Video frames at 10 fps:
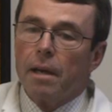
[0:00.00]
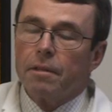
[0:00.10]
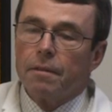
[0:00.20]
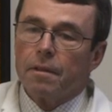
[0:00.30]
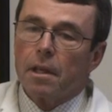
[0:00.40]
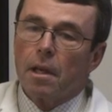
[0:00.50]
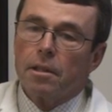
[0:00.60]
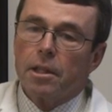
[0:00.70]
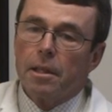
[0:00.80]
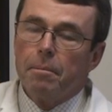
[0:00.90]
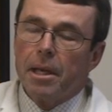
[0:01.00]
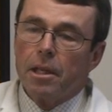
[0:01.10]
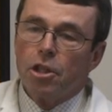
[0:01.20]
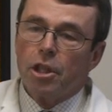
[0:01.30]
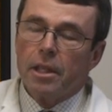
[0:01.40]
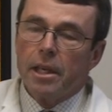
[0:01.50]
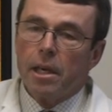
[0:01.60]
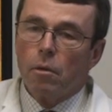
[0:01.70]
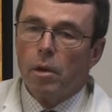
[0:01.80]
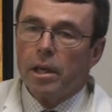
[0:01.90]
have difficulty managing
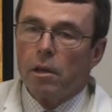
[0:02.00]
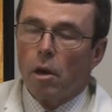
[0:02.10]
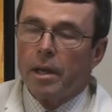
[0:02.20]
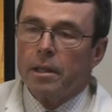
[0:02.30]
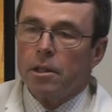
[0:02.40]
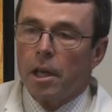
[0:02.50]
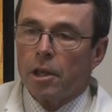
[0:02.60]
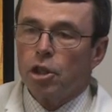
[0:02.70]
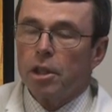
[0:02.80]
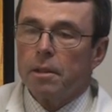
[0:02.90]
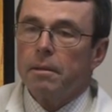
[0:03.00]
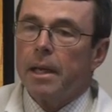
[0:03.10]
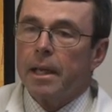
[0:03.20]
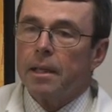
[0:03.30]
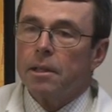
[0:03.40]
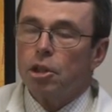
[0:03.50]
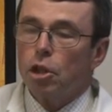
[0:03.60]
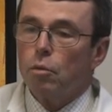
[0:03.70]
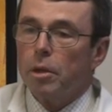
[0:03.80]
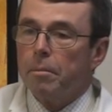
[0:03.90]
the airway on induction, and
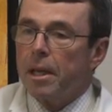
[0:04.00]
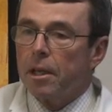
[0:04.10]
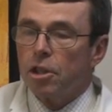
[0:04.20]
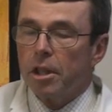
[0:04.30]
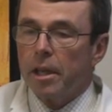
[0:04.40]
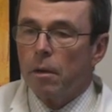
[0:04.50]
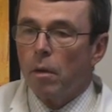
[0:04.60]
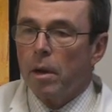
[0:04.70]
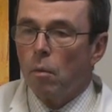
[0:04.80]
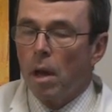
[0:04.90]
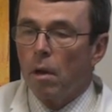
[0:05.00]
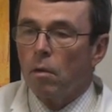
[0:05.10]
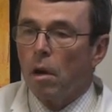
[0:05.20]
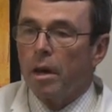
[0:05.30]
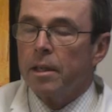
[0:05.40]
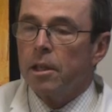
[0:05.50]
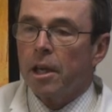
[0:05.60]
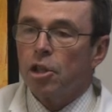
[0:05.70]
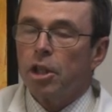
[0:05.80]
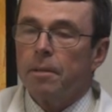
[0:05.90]
should we manage the airway well on
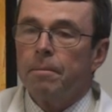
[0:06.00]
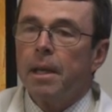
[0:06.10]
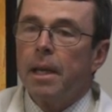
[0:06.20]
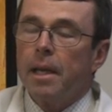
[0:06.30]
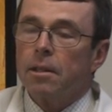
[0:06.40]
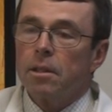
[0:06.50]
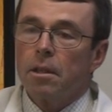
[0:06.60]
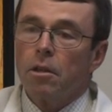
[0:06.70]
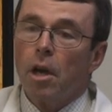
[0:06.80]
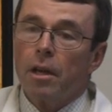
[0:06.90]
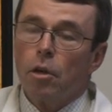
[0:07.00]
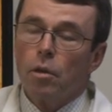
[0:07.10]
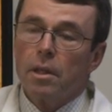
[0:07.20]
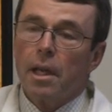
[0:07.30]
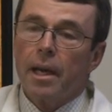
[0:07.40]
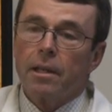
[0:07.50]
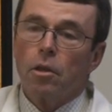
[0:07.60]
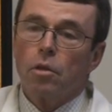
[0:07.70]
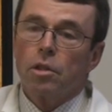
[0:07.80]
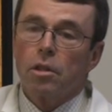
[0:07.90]
induction and still not know the
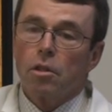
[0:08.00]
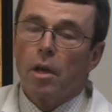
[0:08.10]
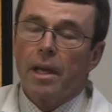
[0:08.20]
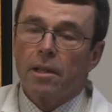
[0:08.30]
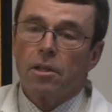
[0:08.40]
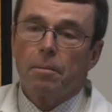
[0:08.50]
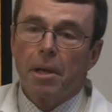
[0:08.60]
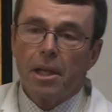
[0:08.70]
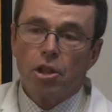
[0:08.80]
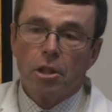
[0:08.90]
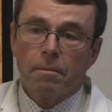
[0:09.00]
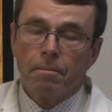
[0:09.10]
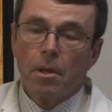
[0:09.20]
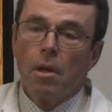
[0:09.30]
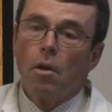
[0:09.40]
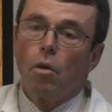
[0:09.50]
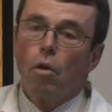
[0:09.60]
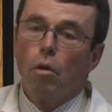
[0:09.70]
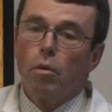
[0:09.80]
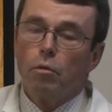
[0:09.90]
diagnosis on extubation,
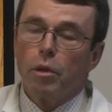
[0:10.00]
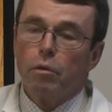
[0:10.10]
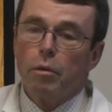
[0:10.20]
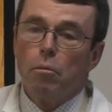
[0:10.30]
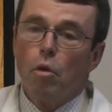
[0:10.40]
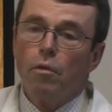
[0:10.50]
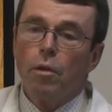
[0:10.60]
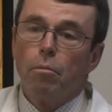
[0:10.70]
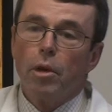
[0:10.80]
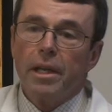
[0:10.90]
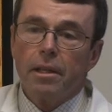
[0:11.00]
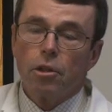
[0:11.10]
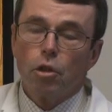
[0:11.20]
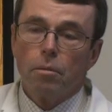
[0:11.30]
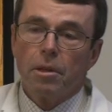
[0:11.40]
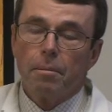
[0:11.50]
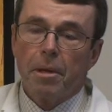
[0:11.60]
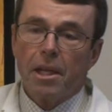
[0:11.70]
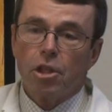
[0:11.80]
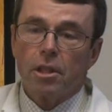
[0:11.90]
or when we remove the breathing tube and the
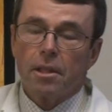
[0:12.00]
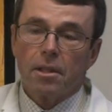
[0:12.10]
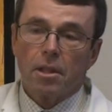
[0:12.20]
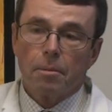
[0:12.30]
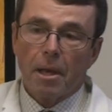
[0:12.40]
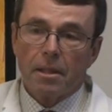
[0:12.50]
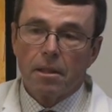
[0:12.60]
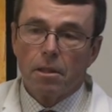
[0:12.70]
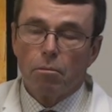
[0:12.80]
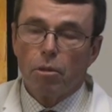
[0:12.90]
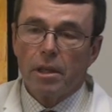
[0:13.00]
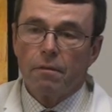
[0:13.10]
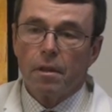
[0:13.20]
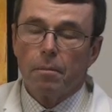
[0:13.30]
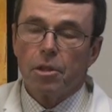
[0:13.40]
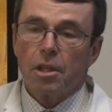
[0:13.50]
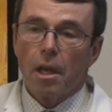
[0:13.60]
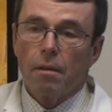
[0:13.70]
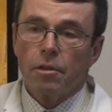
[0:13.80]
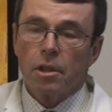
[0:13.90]
patient is expected to breathe for
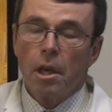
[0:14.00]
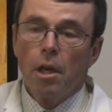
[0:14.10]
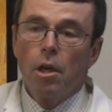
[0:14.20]
themselves,